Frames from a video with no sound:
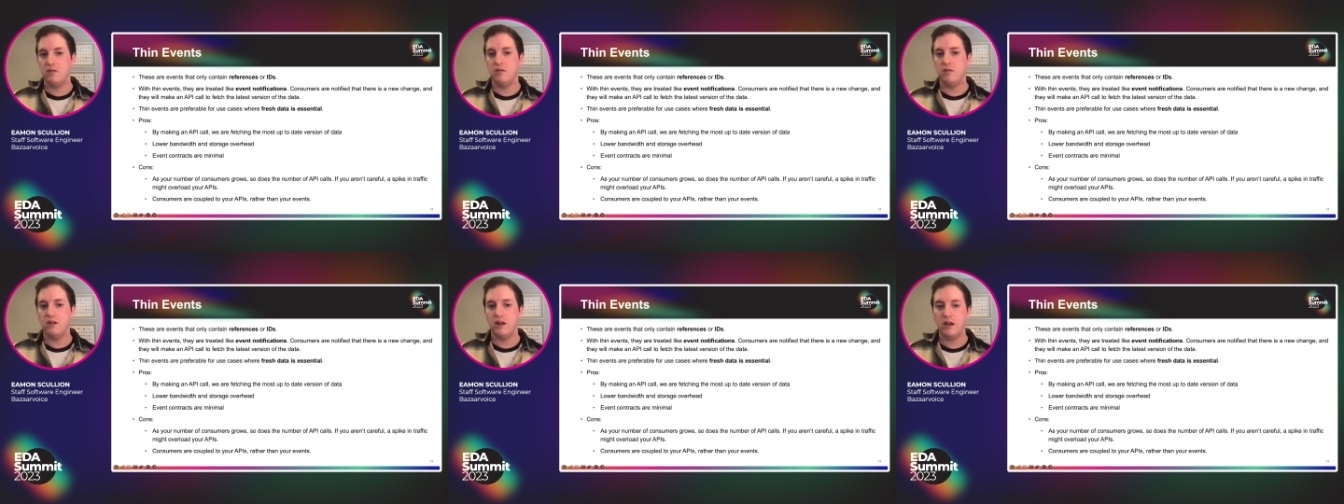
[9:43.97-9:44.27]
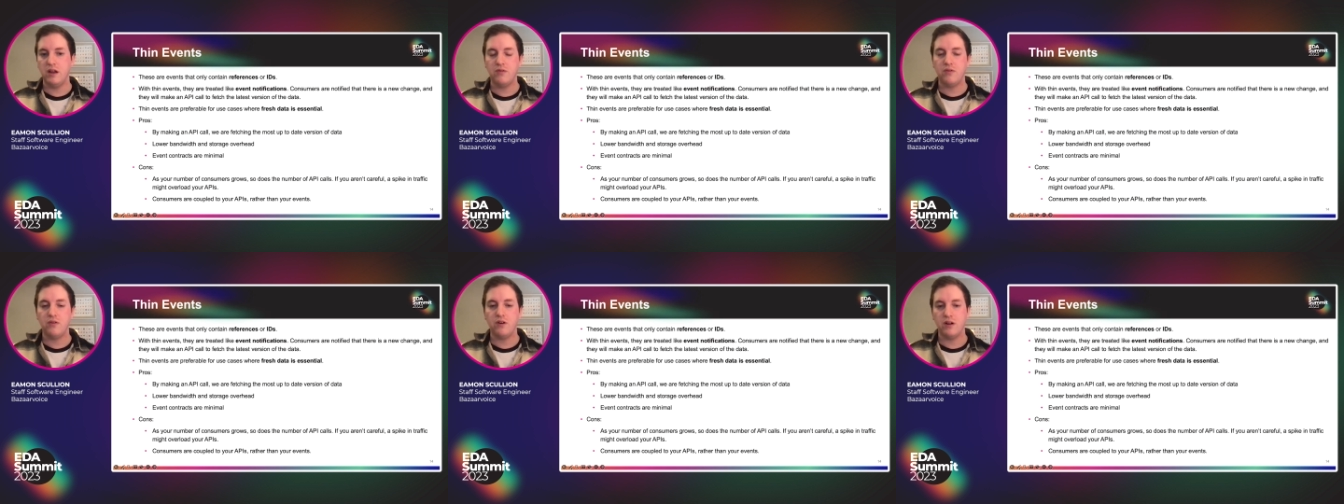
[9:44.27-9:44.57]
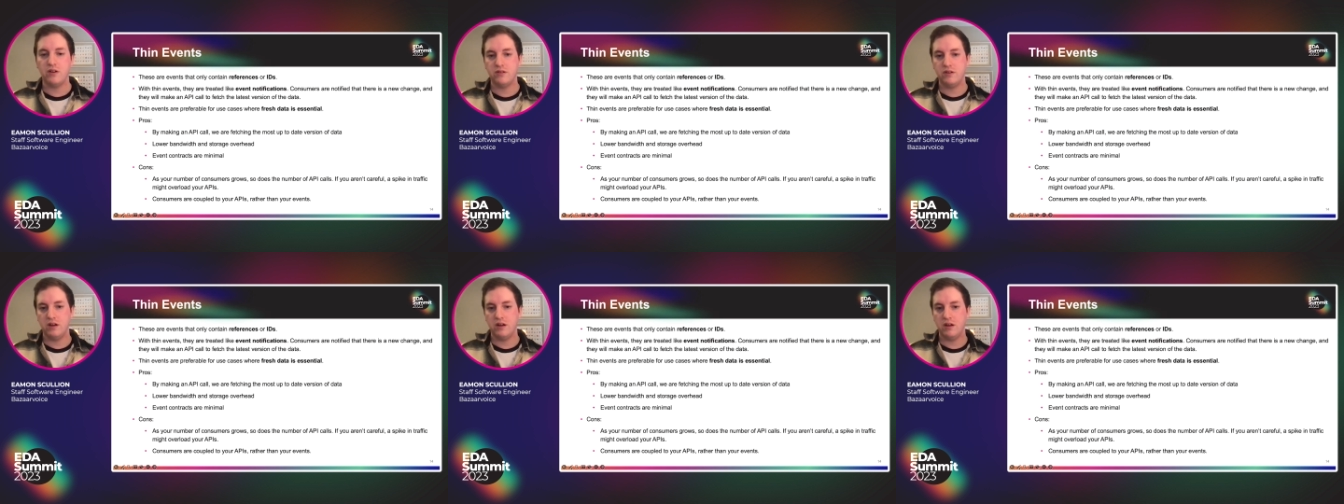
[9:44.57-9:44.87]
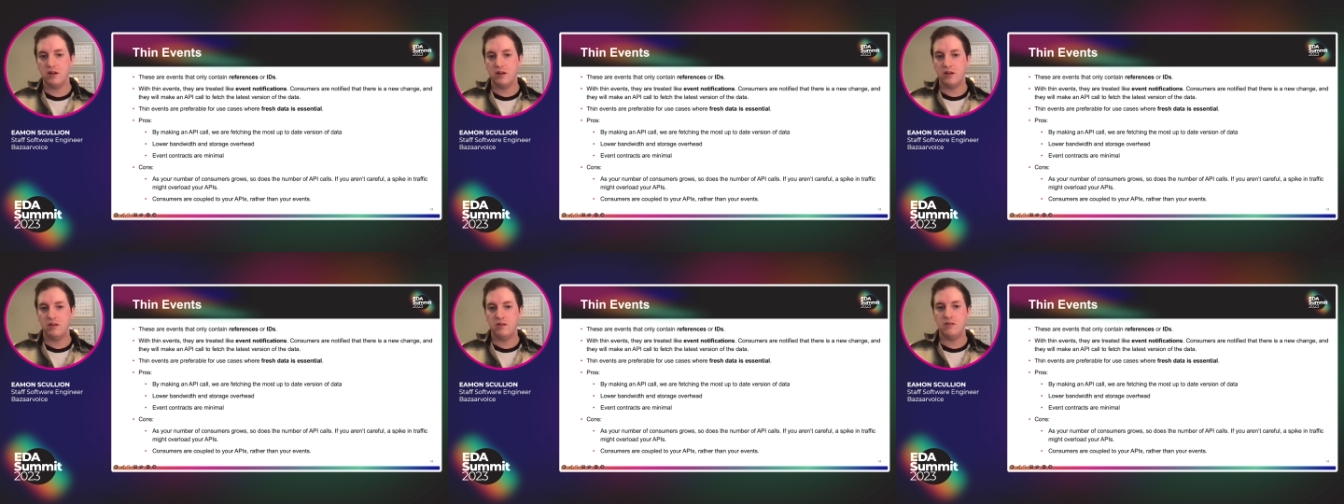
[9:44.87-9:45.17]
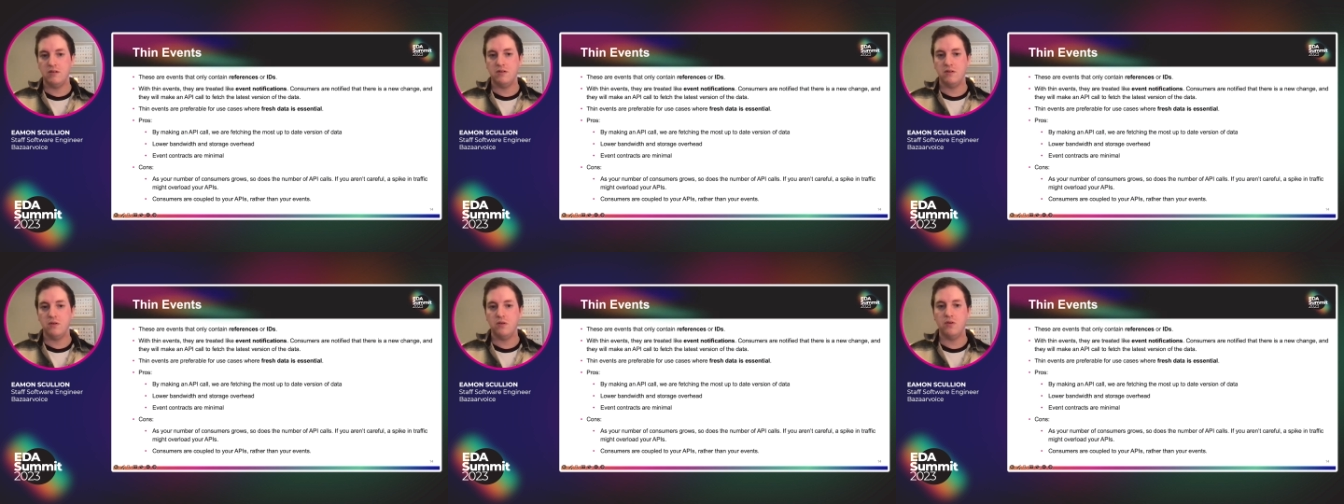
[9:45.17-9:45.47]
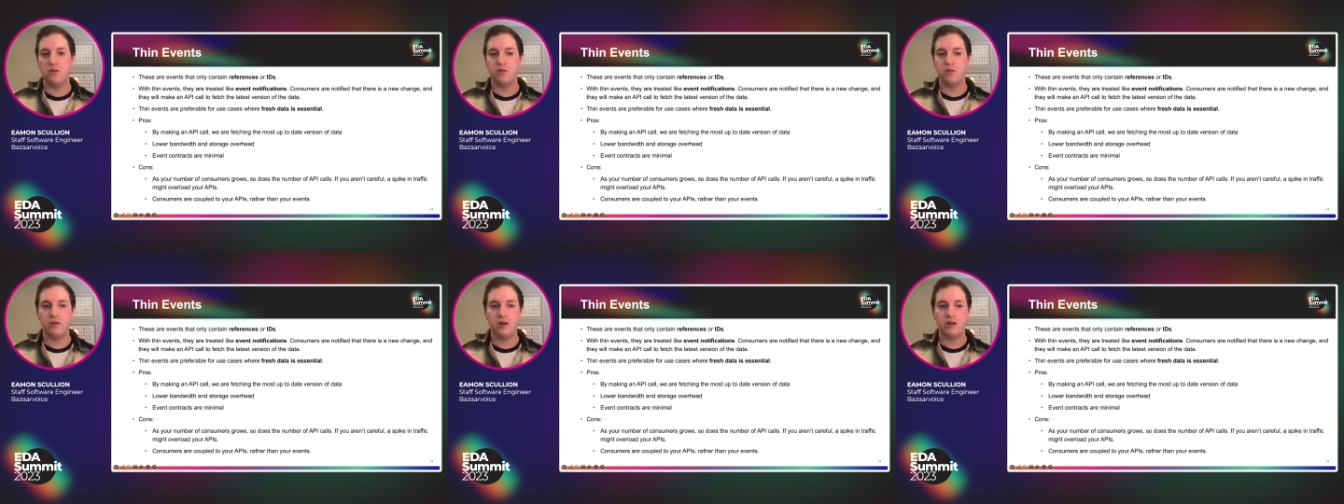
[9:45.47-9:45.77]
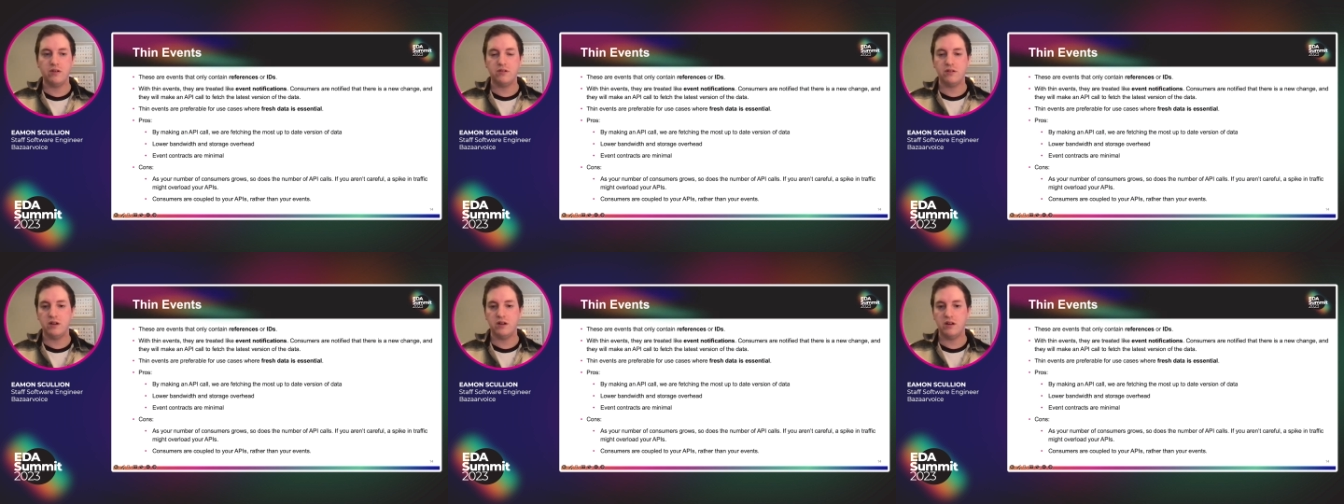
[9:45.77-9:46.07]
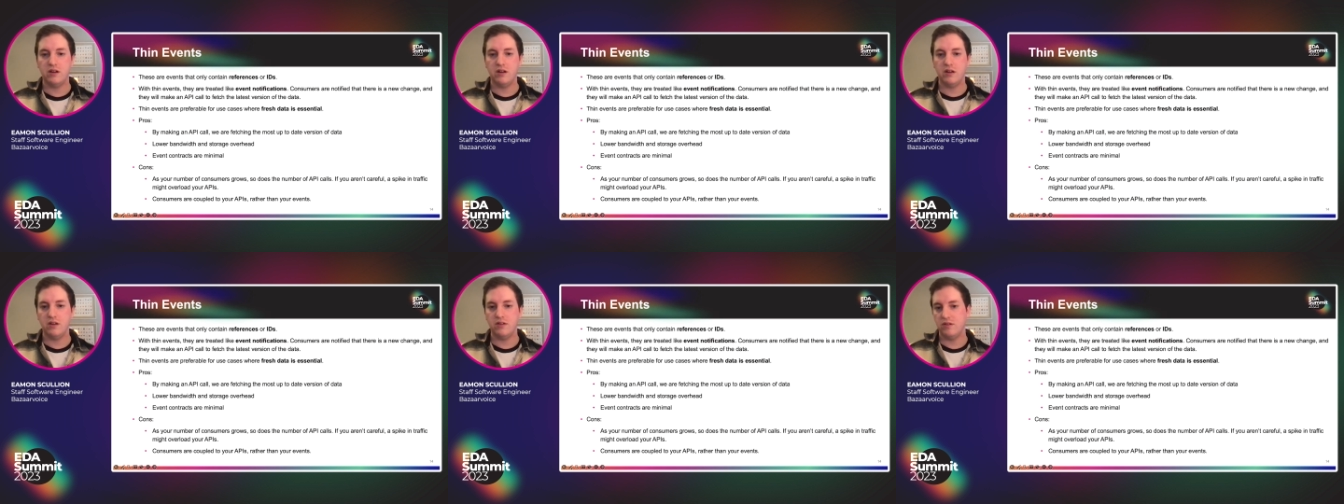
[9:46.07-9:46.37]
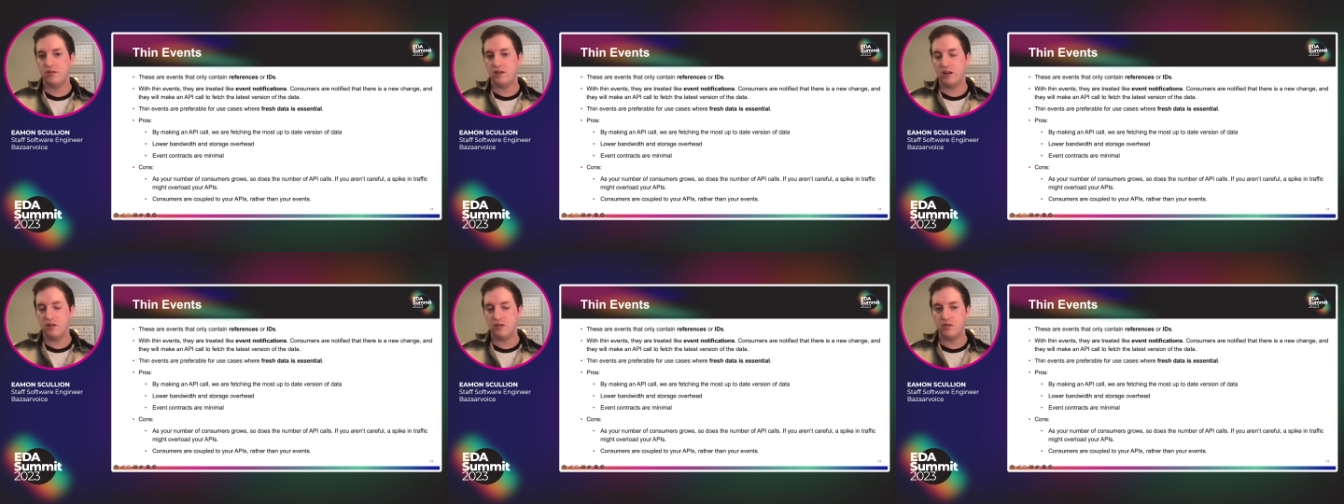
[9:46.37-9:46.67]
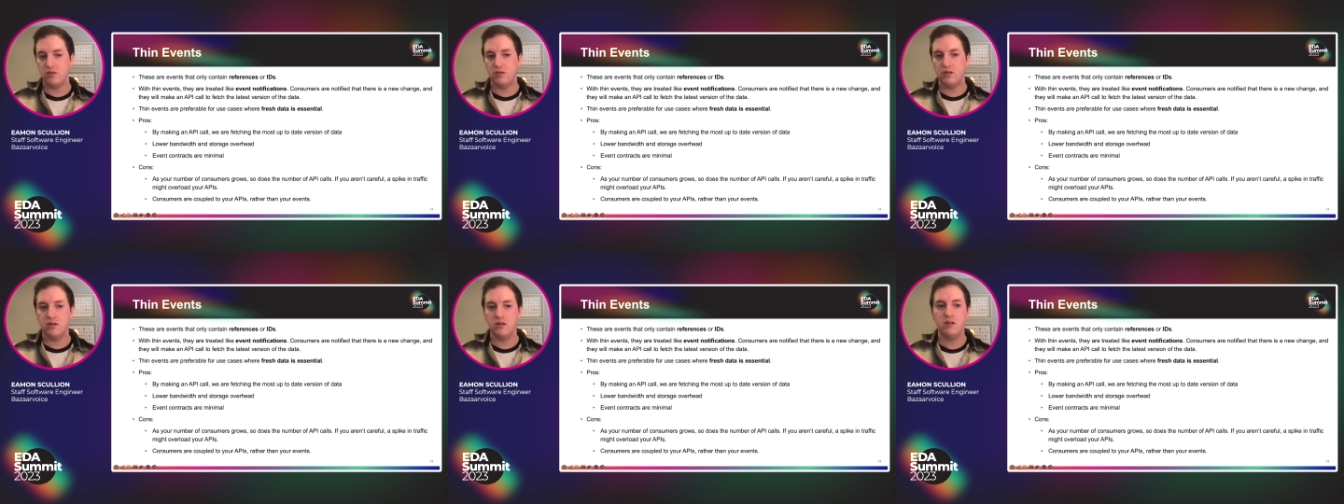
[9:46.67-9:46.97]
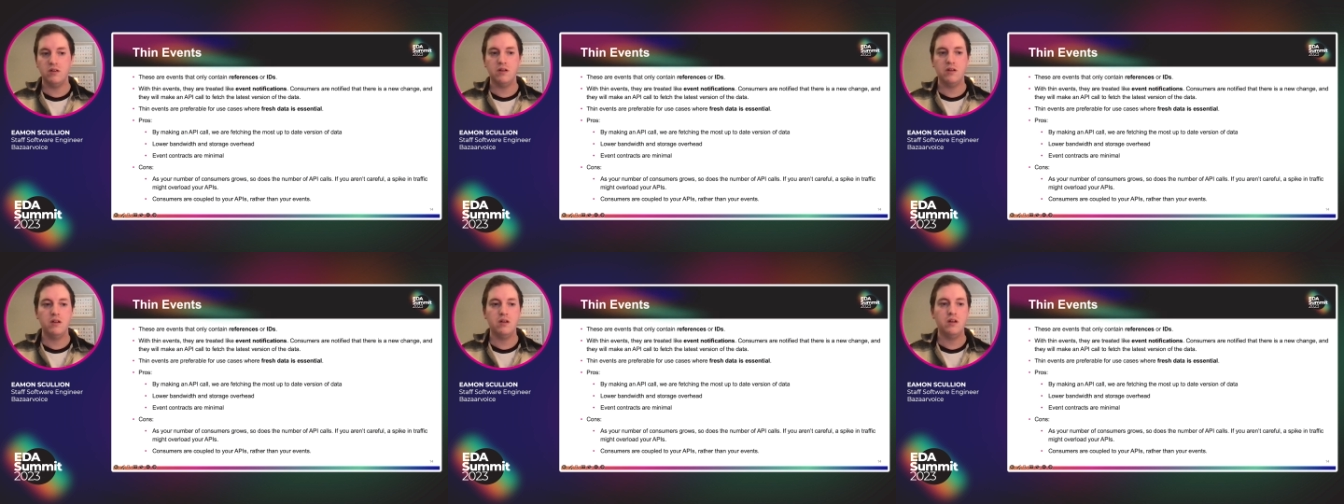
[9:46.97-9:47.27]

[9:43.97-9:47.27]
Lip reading: need fresh data or fresh data is essential.